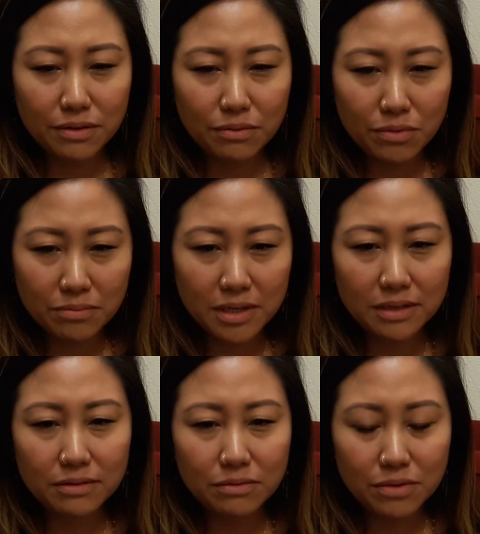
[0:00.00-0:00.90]
the
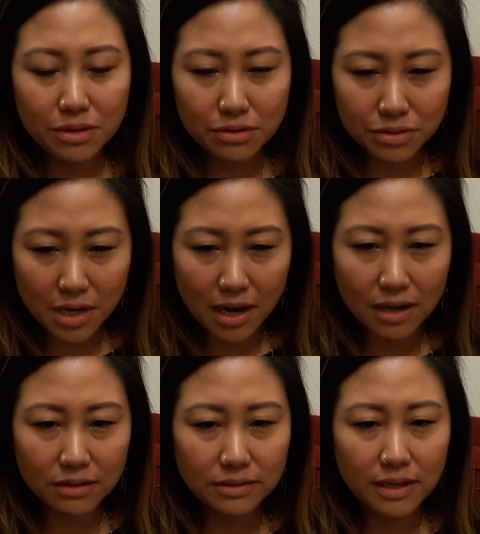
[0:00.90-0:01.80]
woman with her
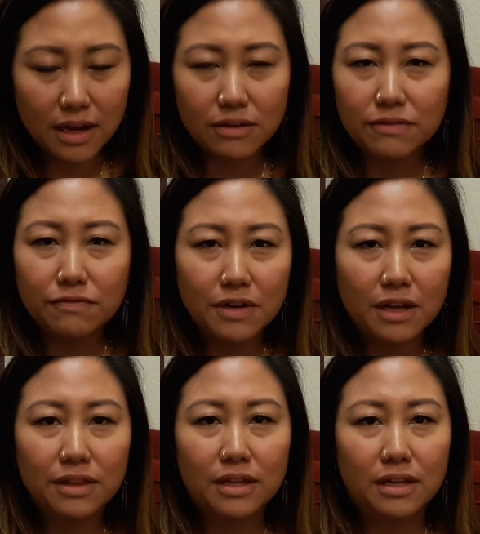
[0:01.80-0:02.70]
child, out of
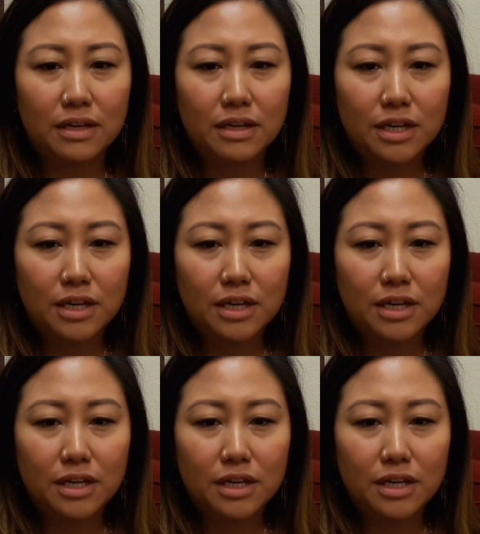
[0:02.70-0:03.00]
nothing,